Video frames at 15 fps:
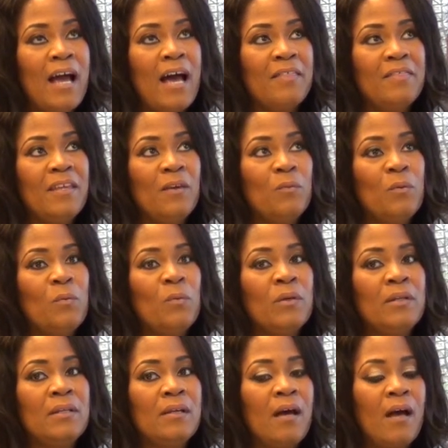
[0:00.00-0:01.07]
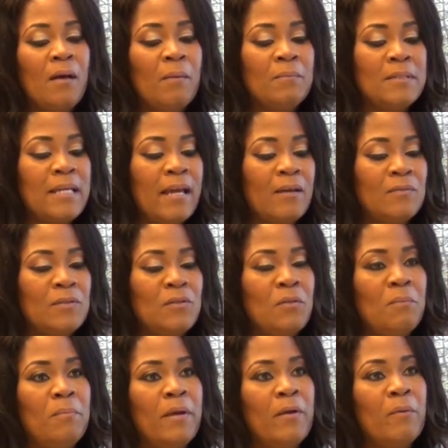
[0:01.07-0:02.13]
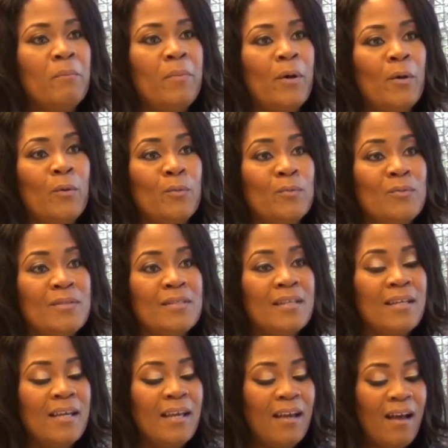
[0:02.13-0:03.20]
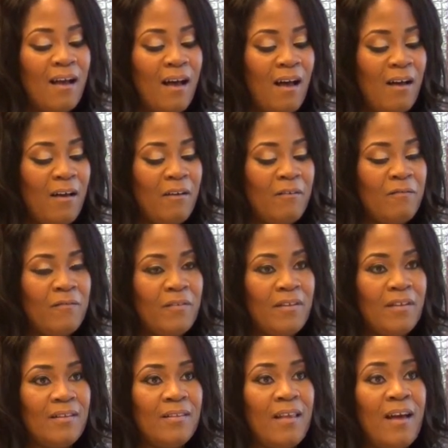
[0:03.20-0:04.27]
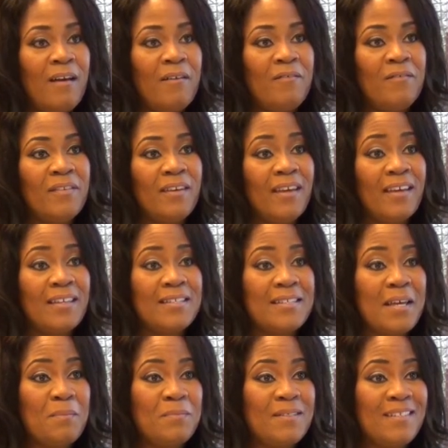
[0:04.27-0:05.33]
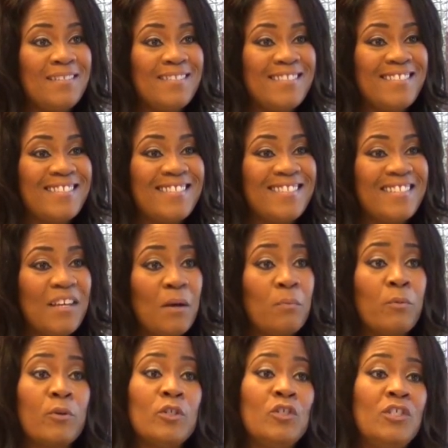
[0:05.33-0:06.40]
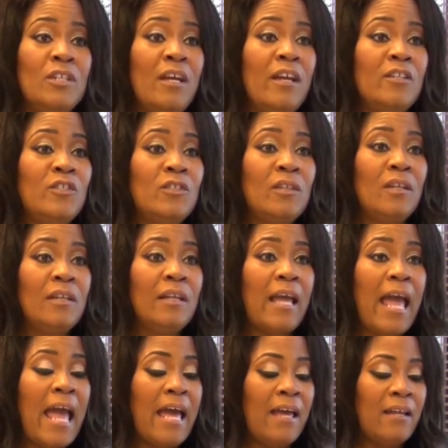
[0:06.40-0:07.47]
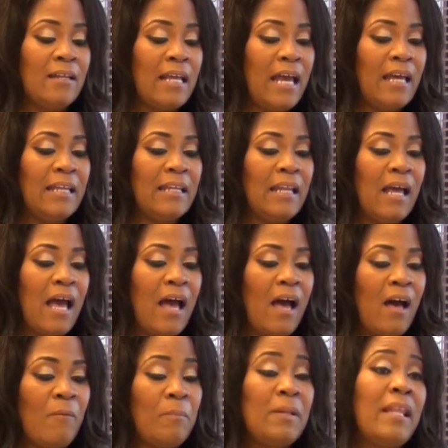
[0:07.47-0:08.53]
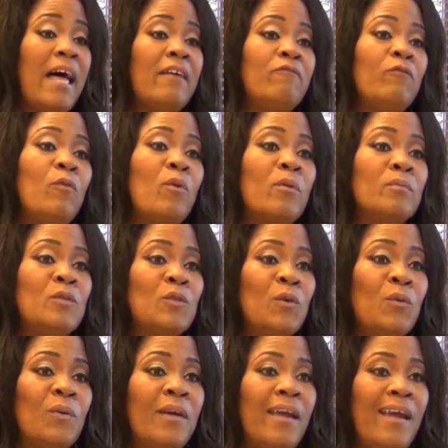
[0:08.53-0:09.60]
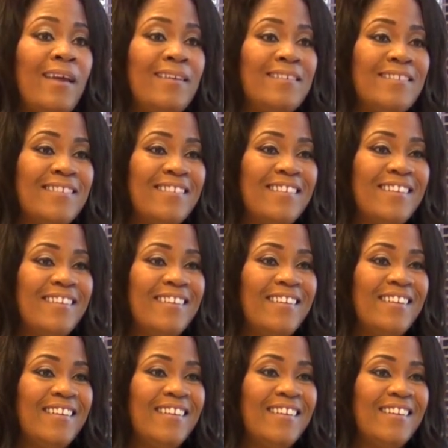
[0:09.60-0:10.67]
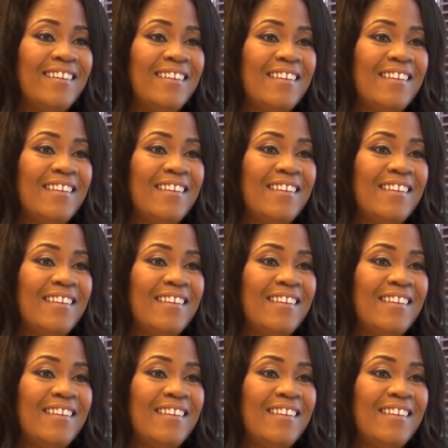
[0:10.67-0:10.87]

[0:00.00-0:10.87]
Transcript: I think we would come down to the bare bones of love, acceptance, appreciation, mm-hmm. and, and a platform to create. Mm.